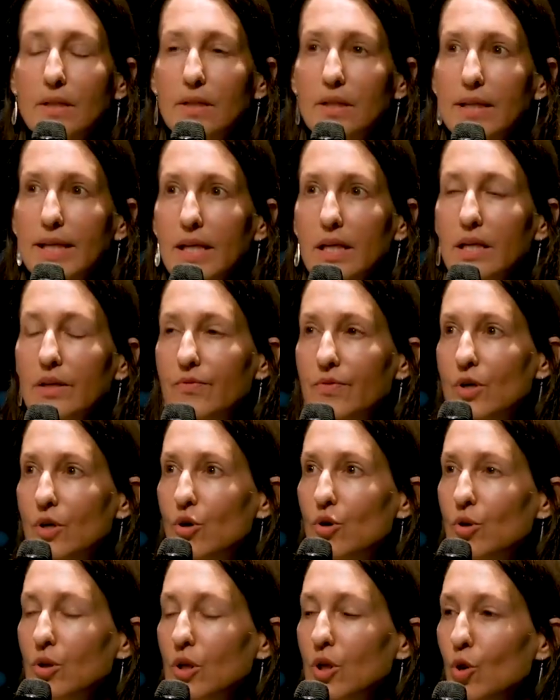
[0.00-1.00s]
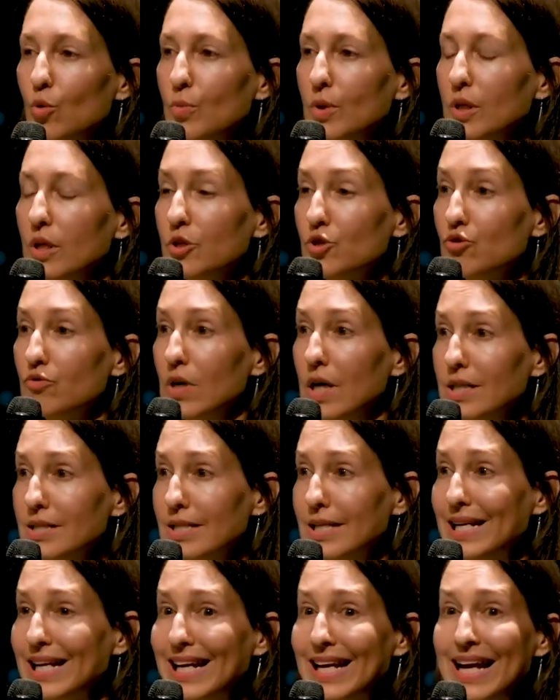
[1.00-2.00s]
believe the global
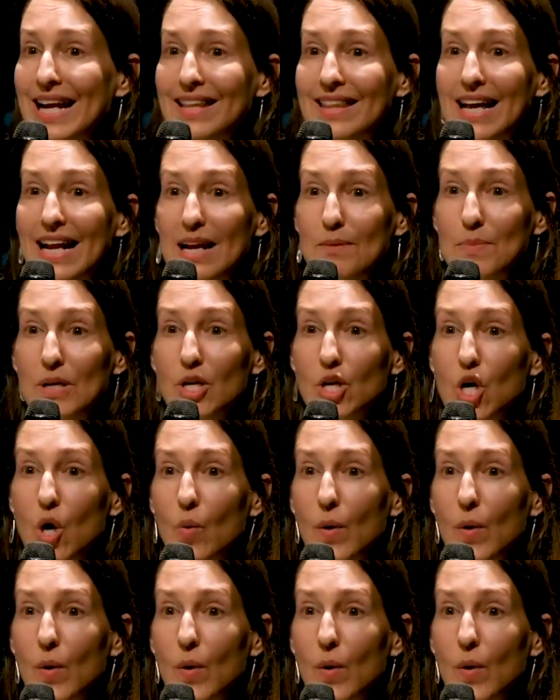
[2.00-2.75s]
atrocity that had been